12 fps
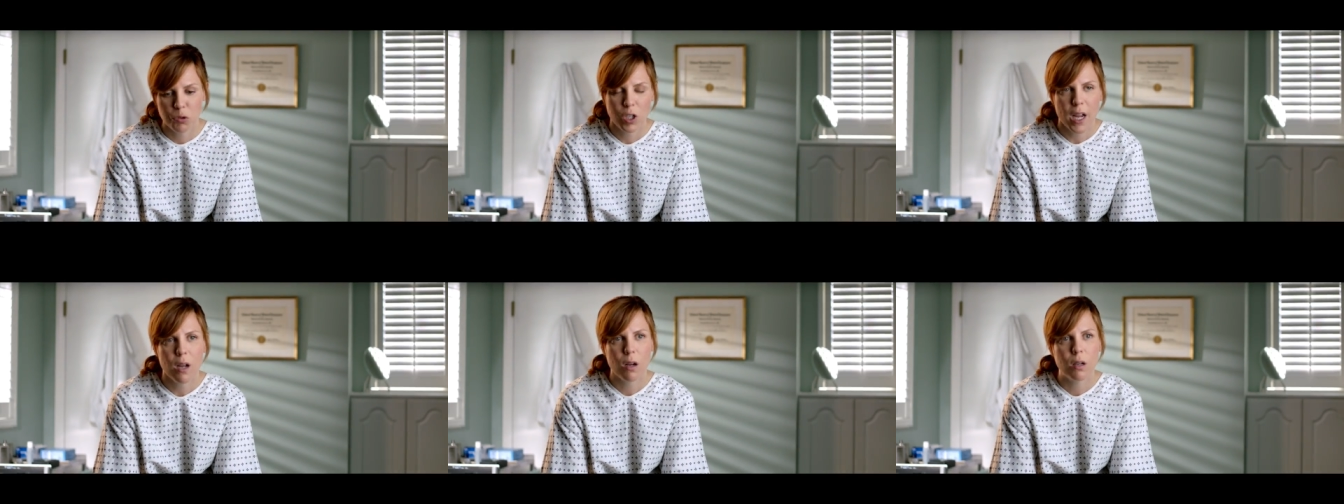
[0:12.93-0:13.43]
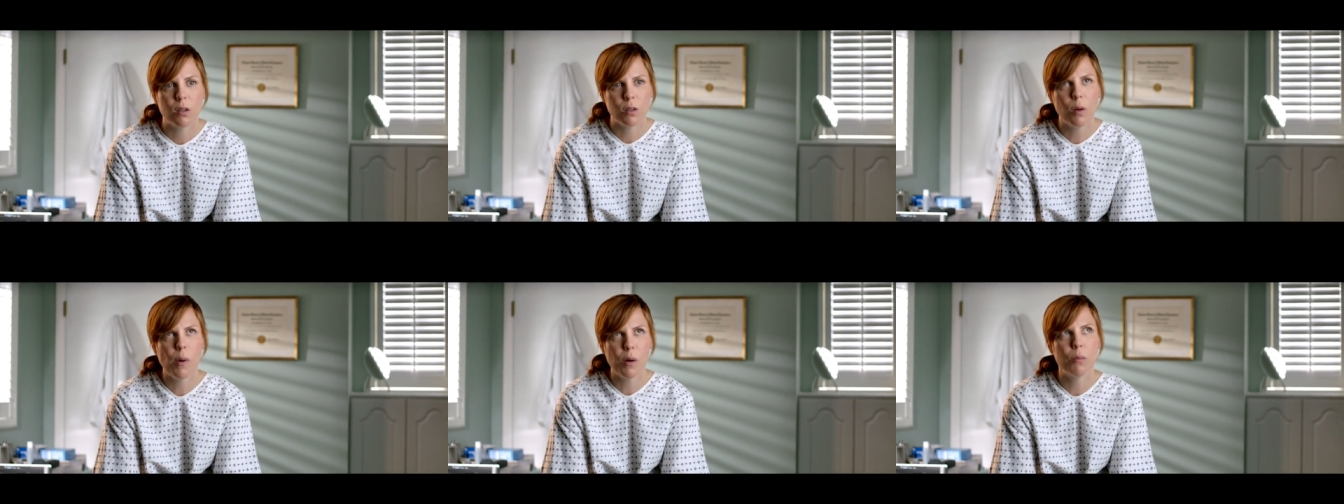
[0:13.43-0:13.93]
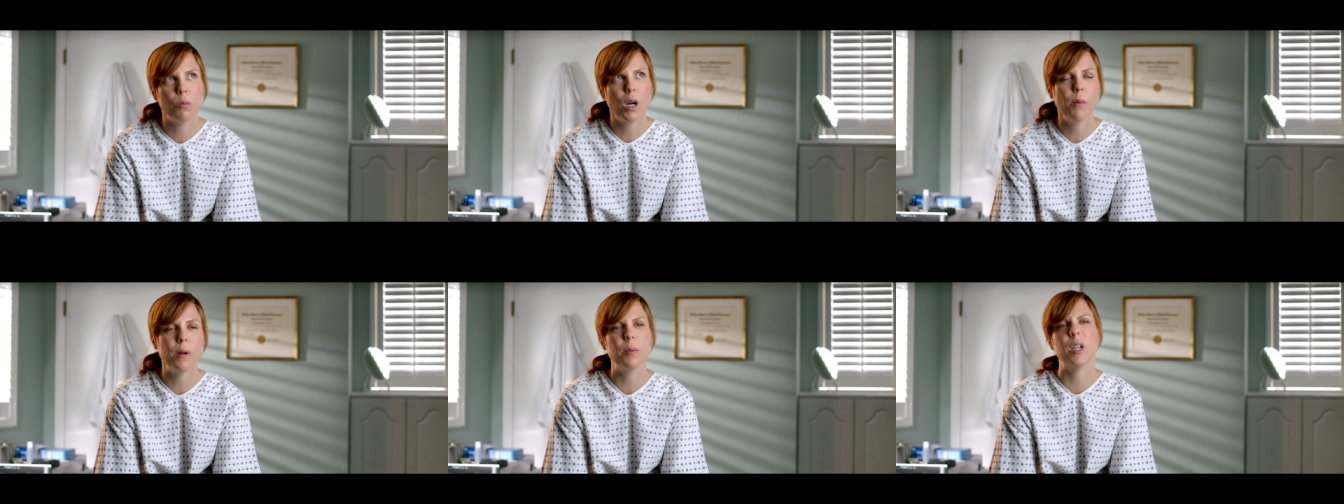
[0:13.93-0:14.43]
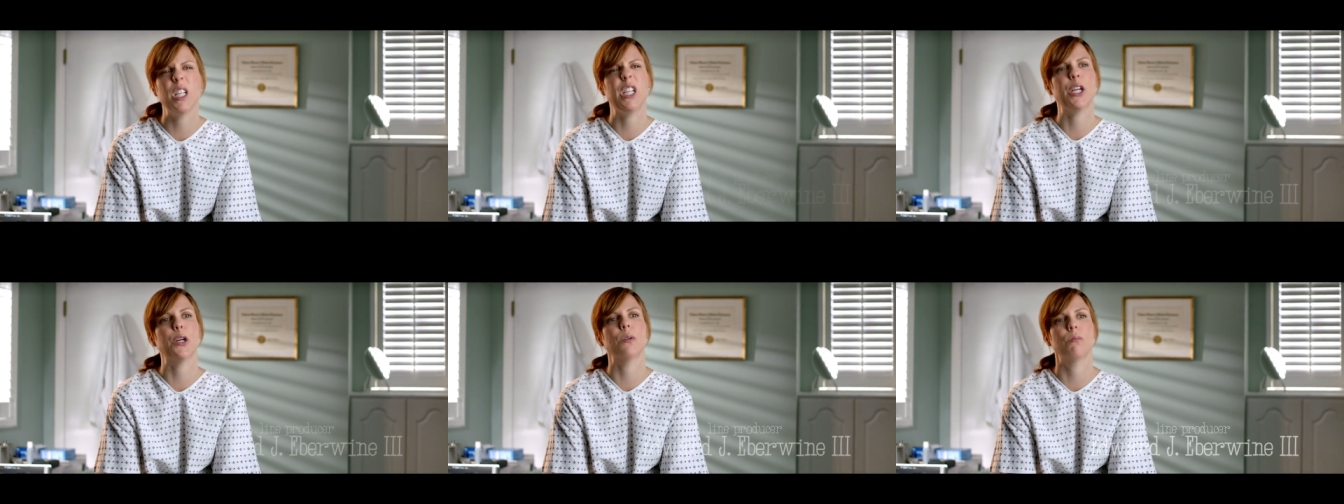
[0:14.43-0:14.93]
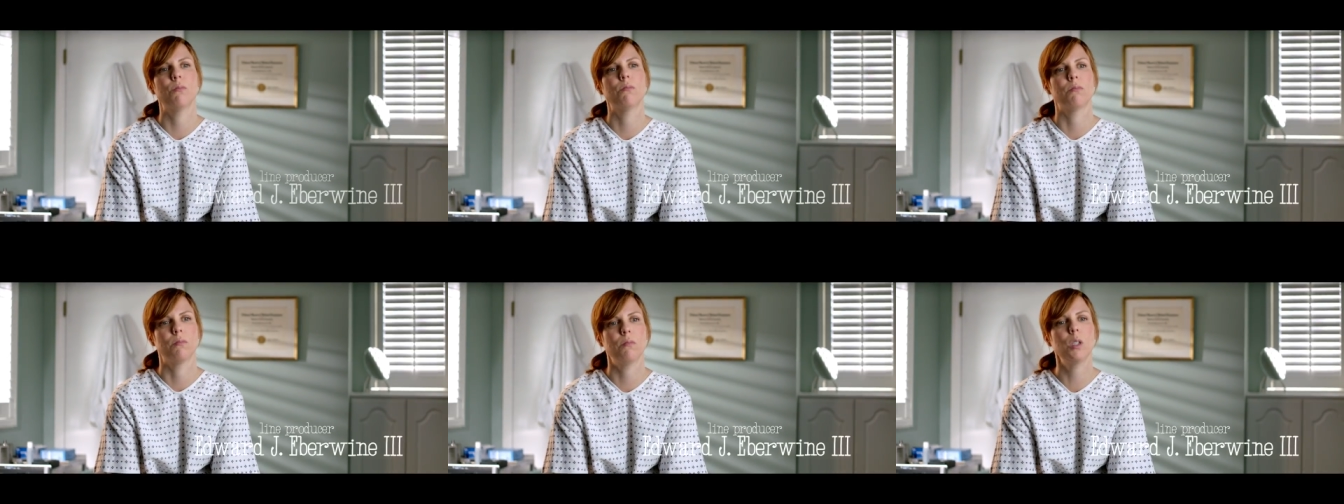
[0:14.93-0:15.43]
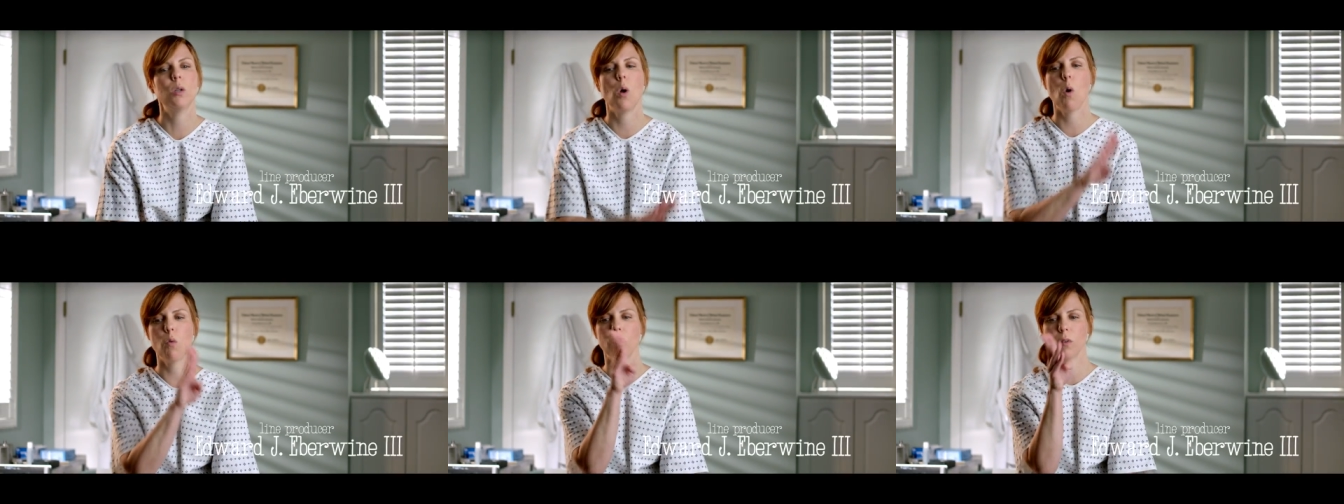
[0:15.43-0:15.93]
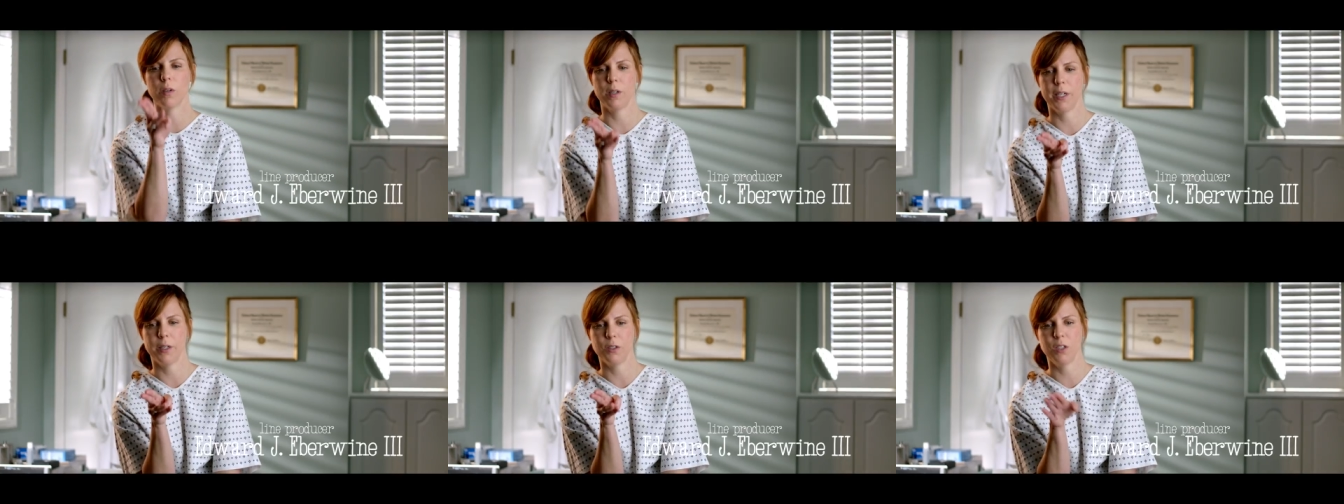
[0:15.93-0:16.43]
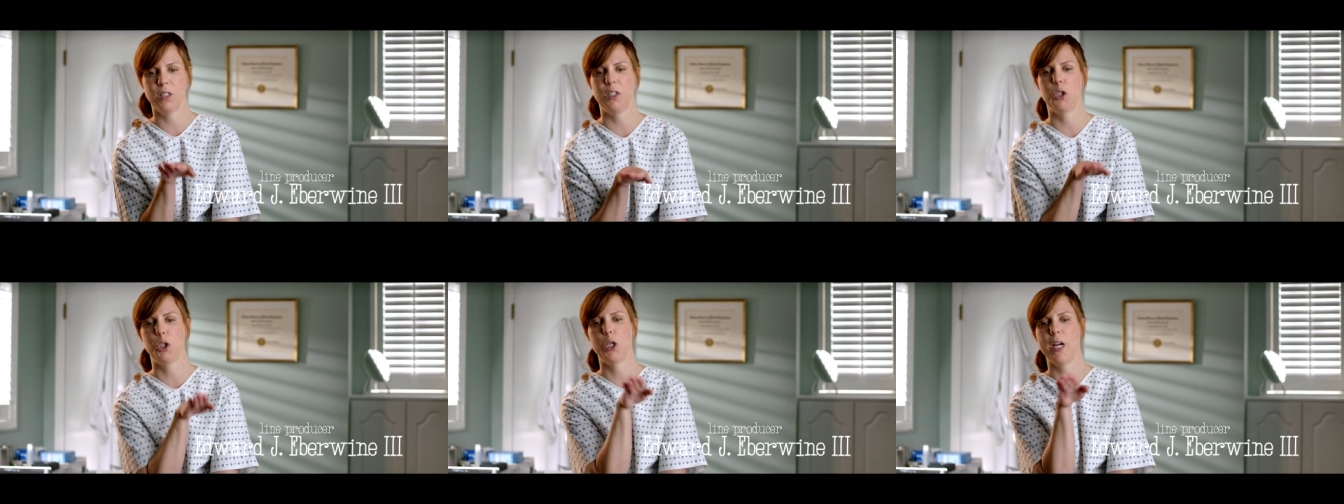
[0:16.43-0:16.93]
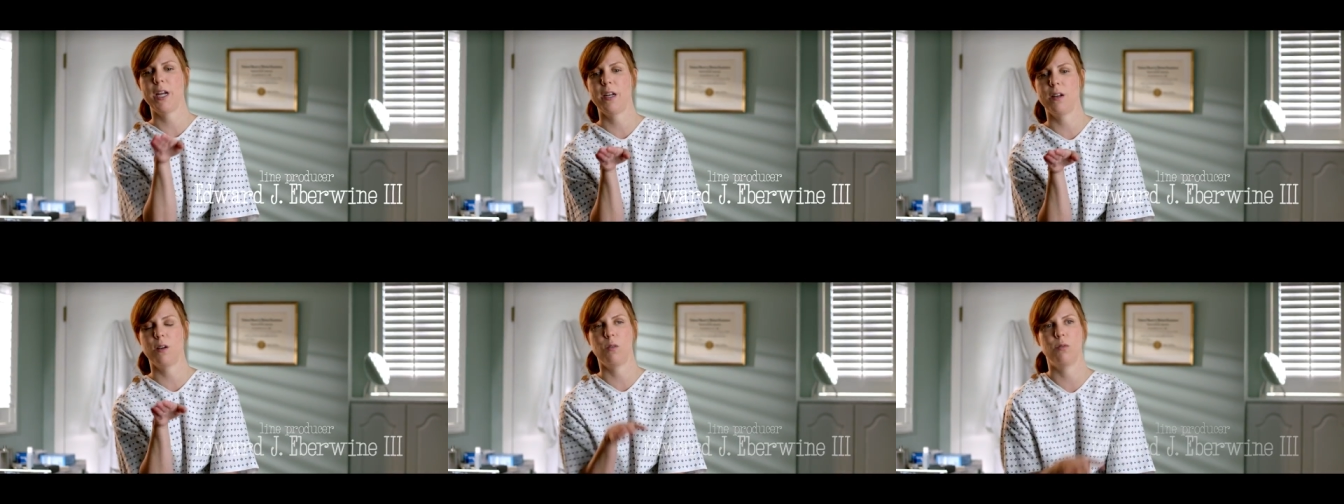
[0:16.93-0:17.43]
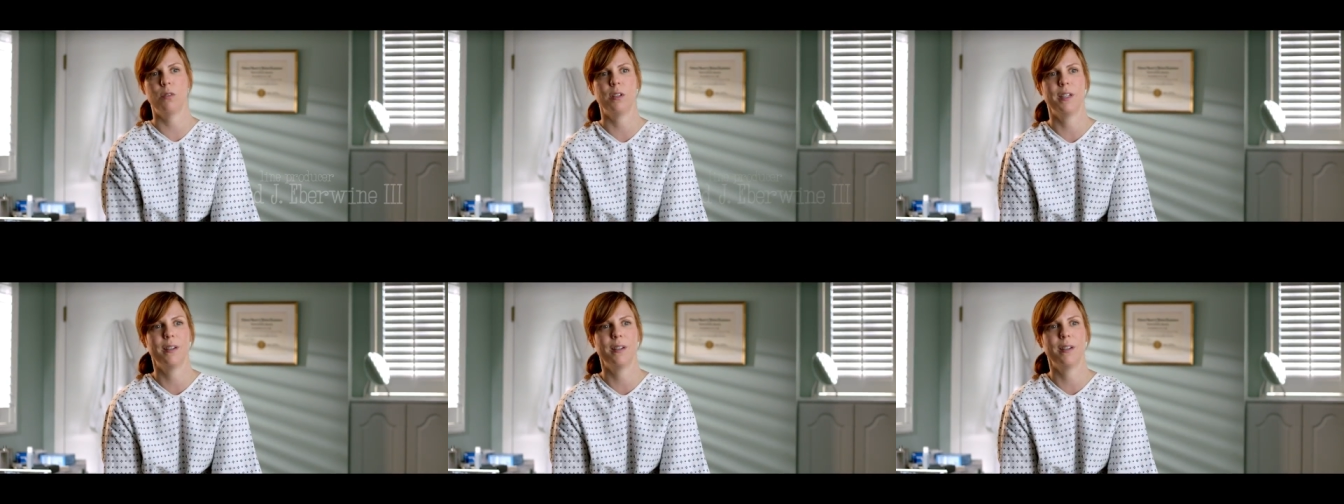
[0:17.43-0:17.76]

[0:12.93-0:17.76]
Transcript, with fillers: t about coming up on a year, a little over a year. It's like a shade over a